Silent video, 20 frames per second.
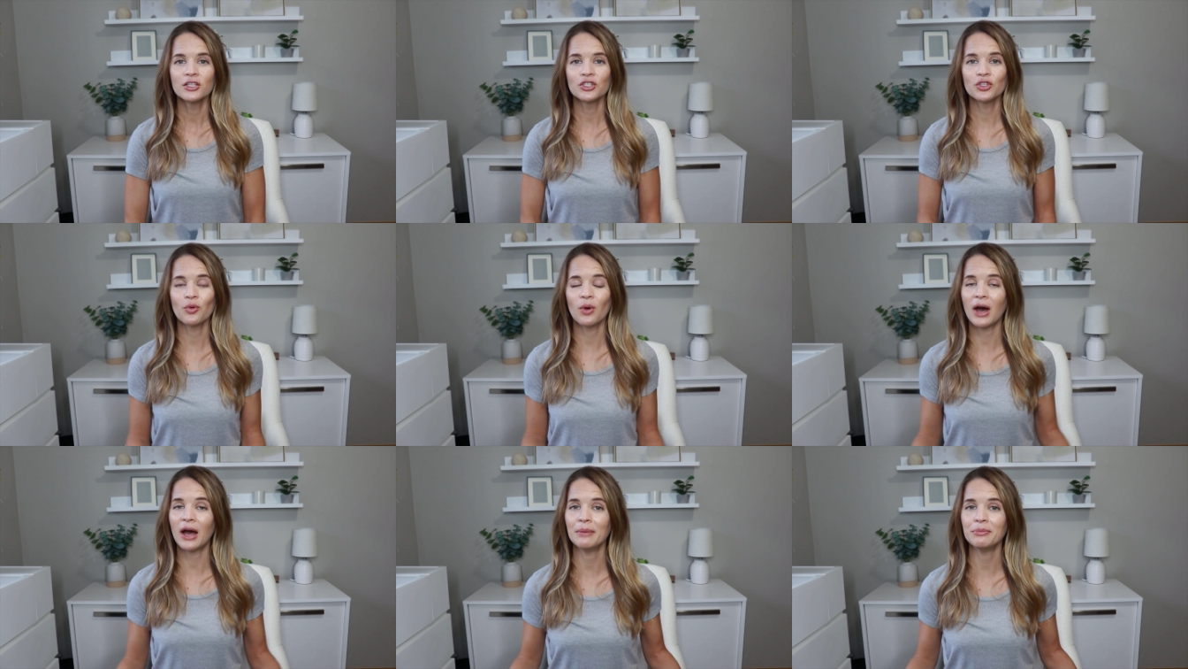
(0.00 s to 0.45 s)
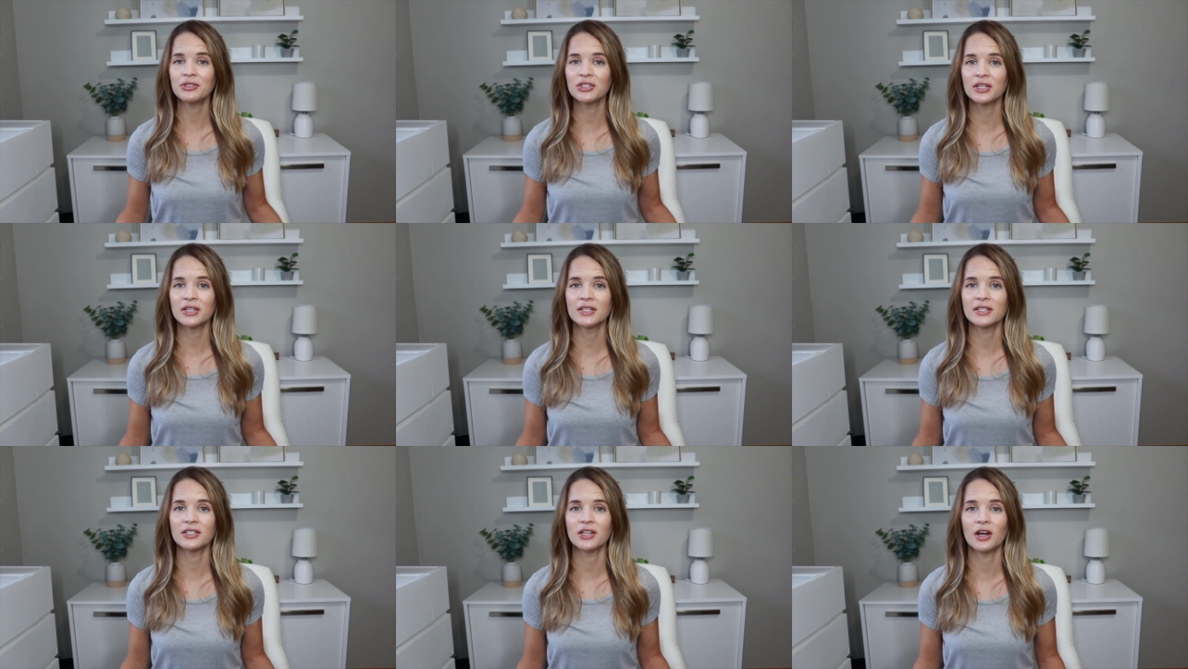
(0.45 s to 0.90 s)
So I'm just
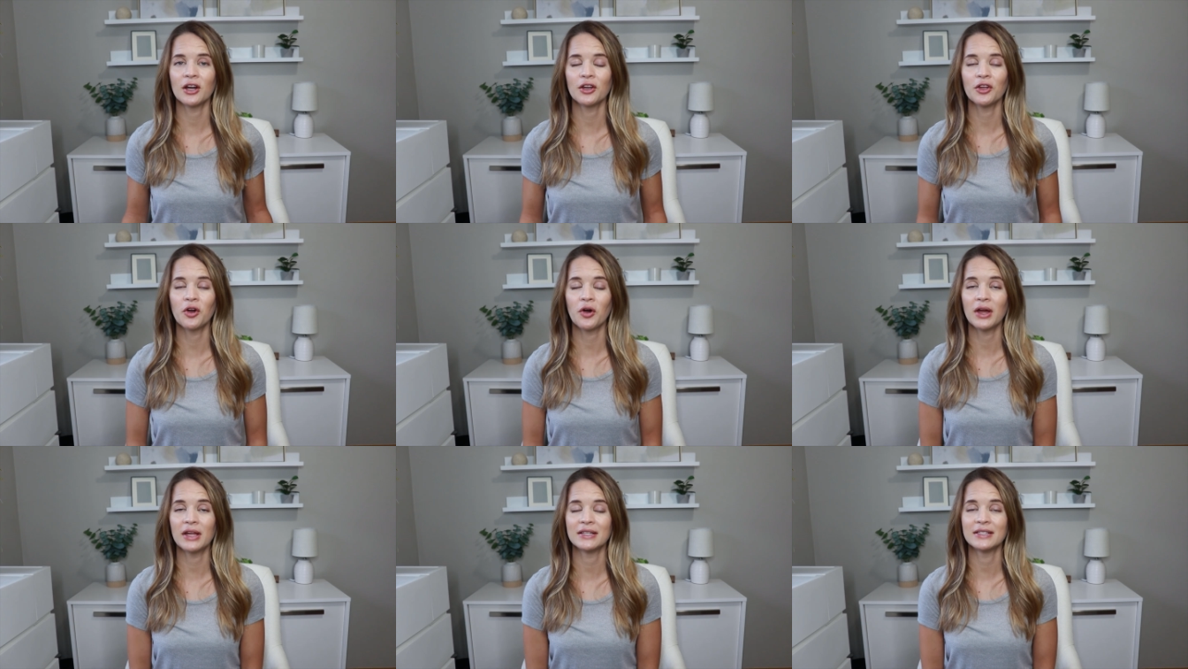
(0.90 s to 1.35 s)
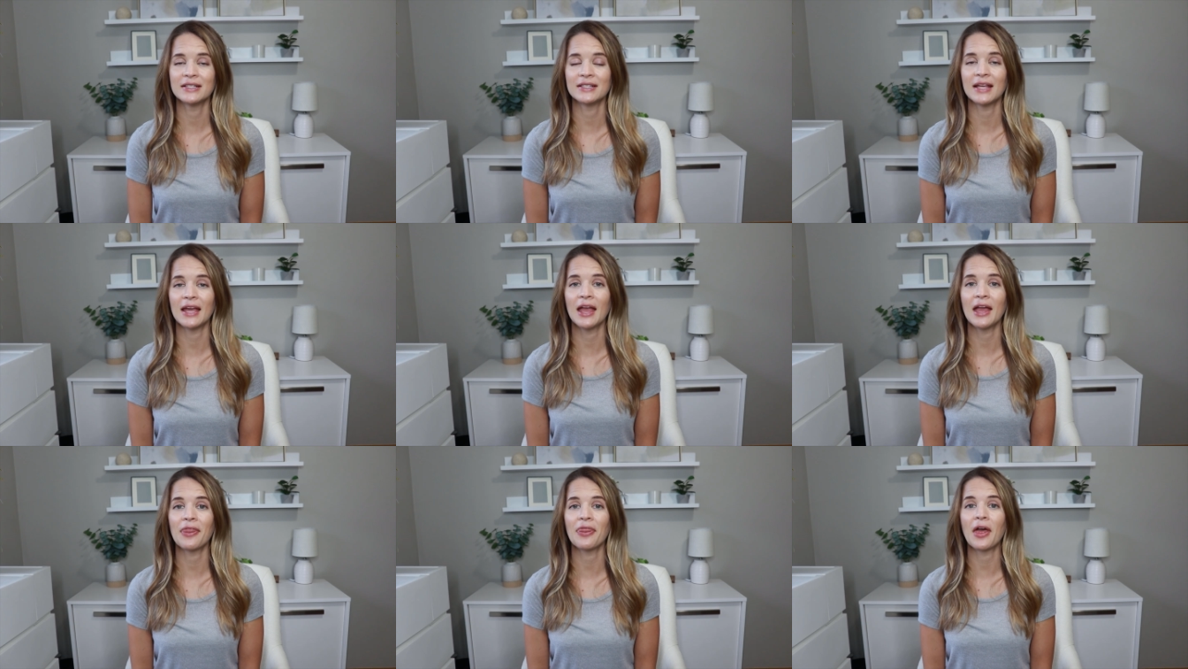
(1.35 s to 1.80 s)
gonna start and go ahead and
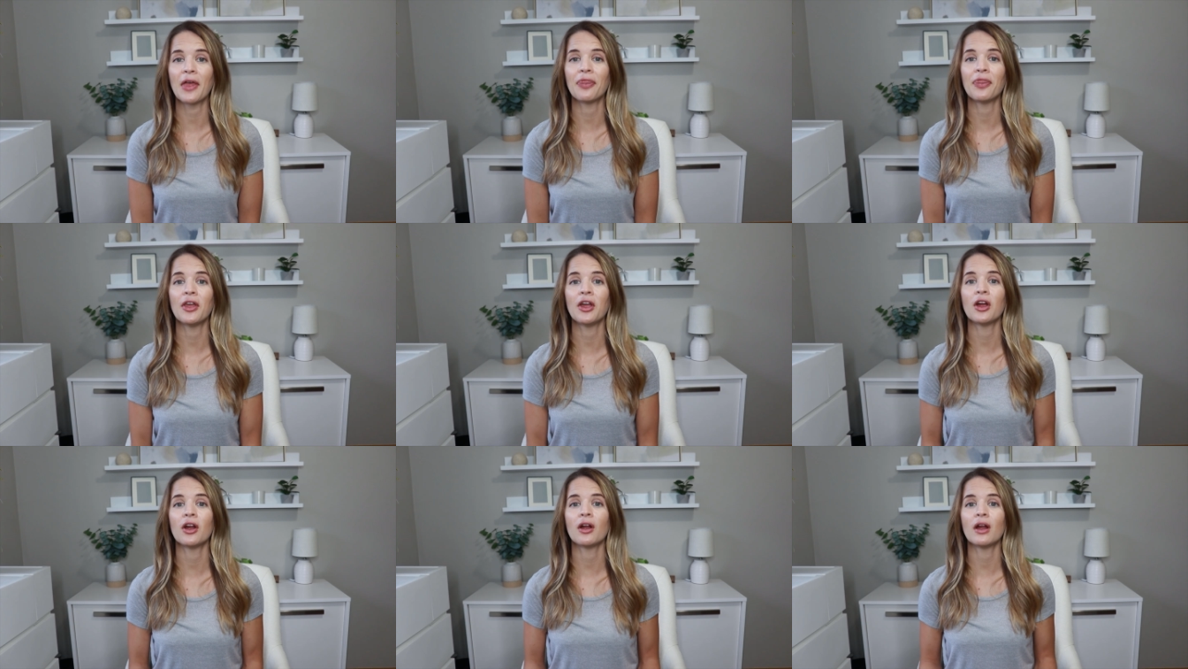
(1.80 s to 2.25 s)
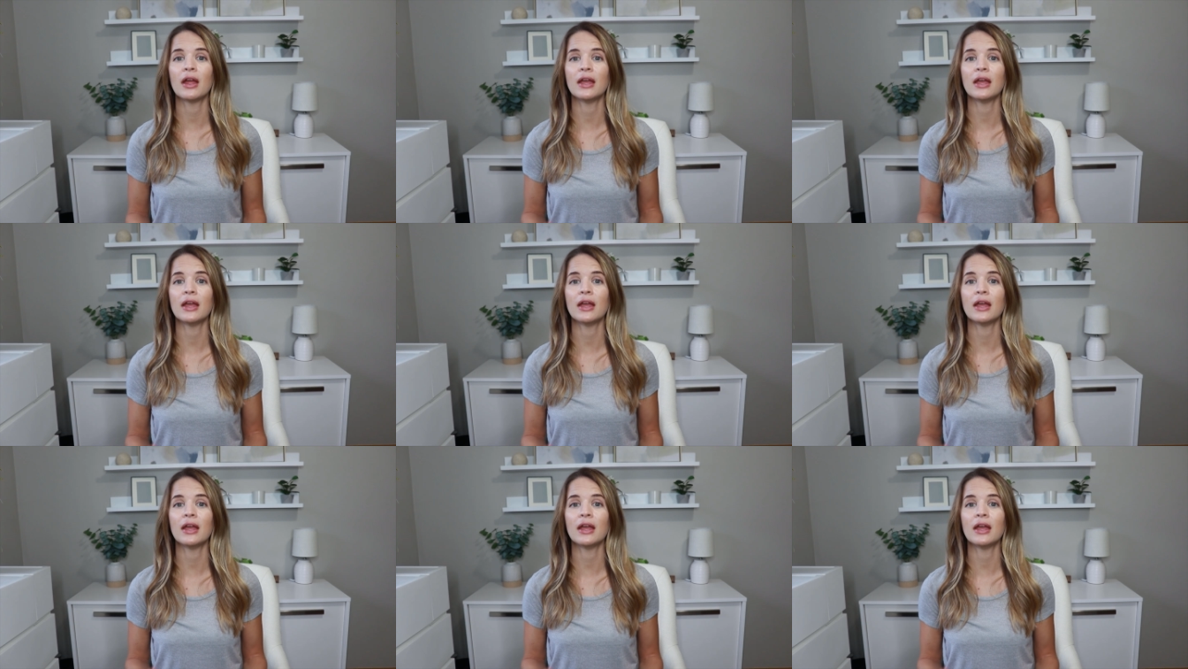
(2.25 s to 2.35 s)
say it that there